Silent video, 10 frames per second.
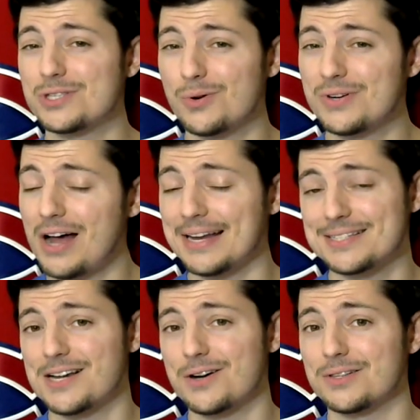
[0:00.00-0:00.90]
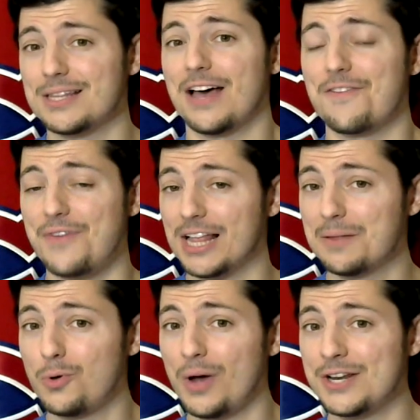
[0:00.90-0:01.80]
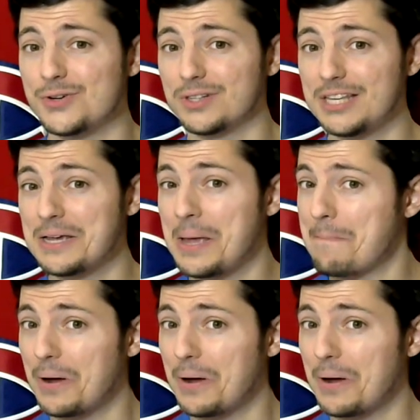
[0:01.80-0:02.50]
so not necessarily available in your league,